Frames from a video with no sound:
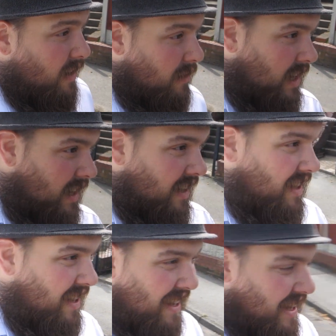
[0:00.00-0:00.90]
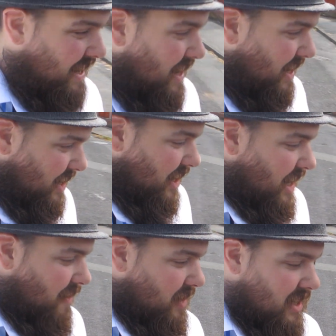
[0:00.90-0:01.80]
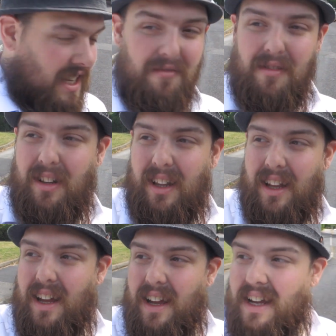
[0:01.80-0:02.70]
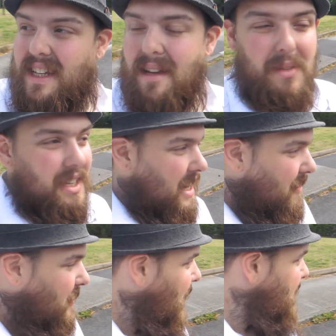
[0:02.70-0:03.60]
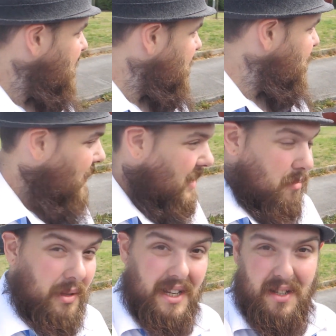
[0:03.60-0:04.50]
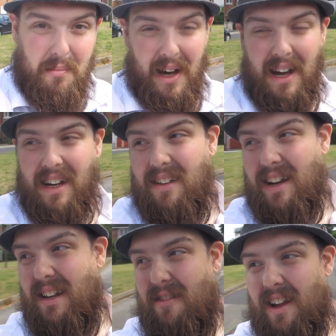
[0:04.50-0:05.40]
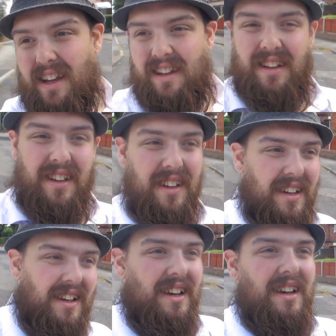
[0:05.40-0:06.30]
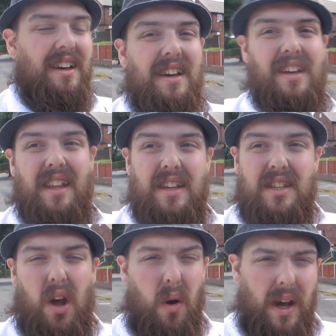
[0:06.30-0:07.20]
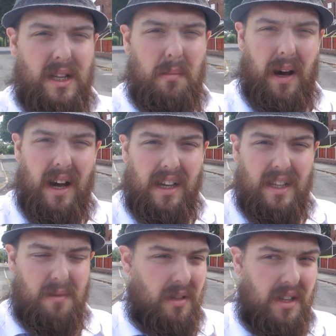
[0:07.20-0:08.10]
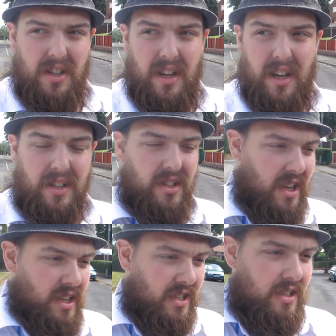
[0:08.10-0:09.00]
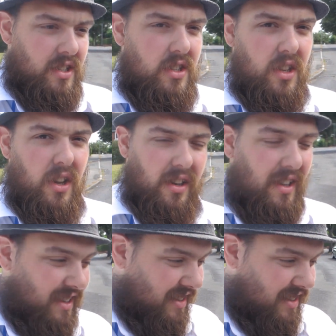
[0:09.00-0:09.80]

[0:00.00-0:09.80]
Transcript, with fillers: Found it. After several uh, attempts at navigating to find a place to park at any rate, there's nowhere to park at this bloody church. Churches suck.